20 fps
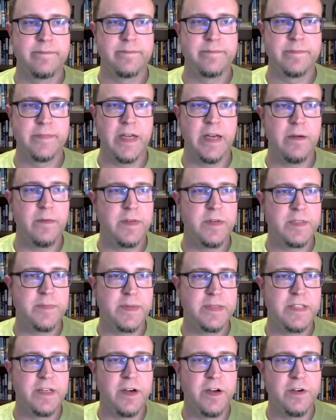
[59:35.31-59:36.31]
Yeah,
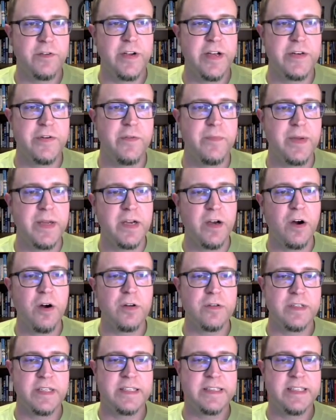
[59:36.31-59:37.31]
expected on create to have been
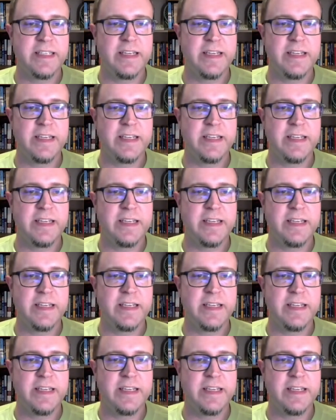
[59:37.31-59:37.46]
called, and it did